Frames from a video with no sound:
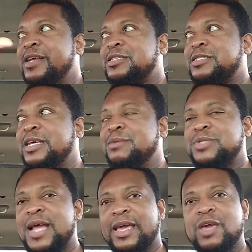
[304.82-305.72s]
it seems
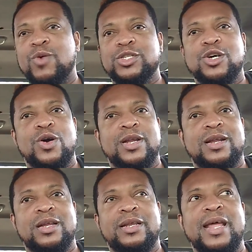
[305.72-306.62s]
like he was going
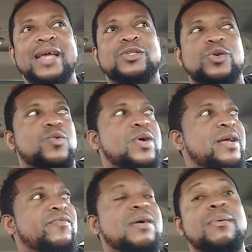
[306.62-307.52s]
on a date with one
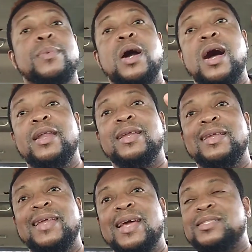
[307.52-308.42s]
of them and call
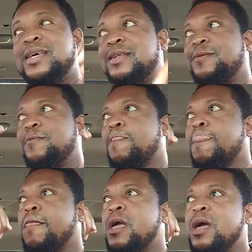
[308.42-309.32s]
it dating.
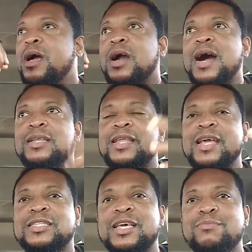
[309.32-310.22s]
Cause
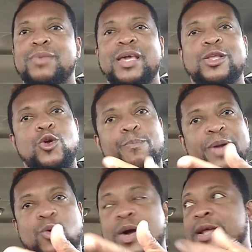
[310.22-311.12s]
dating mean you
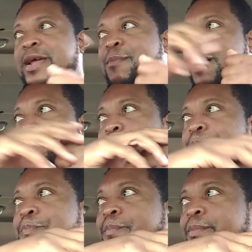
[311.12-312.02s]
pick one of them up,
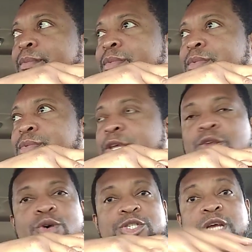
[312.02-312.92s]
you
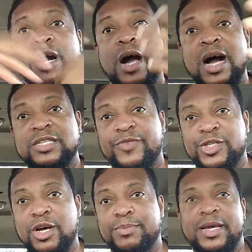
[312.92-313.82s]
know she gonna ask for
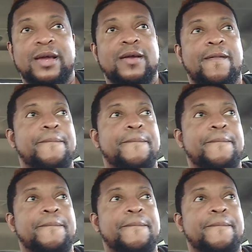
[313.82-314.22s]
something,